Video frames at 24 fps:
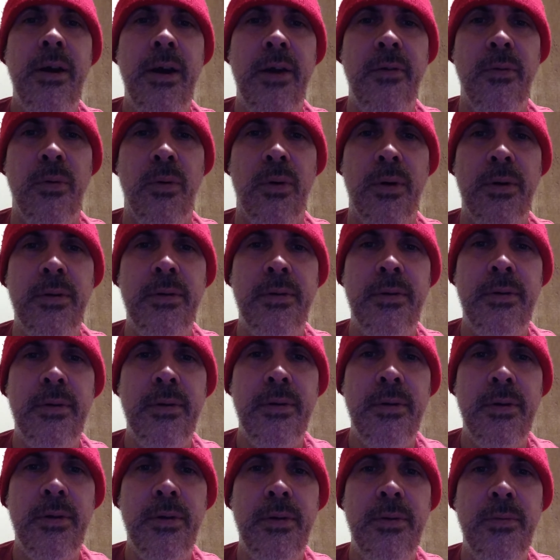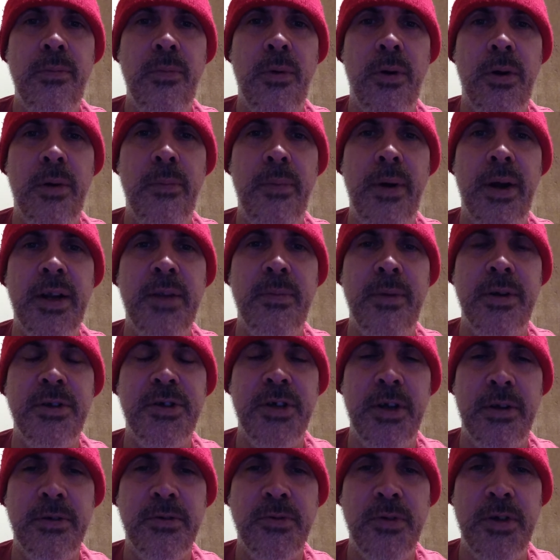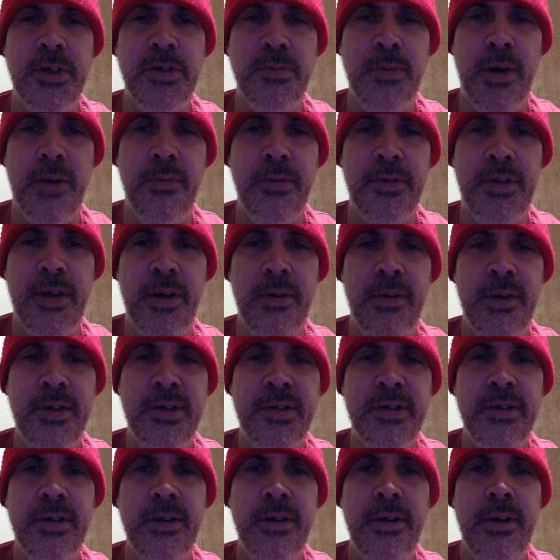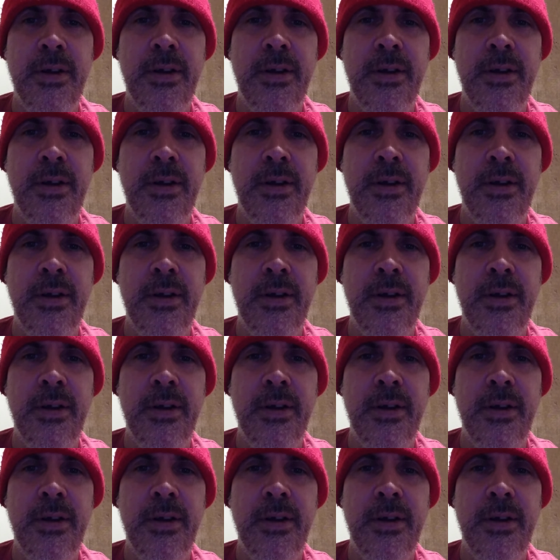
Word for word: Hey everyone, welcome back to my channel, Strange Marvel Theories.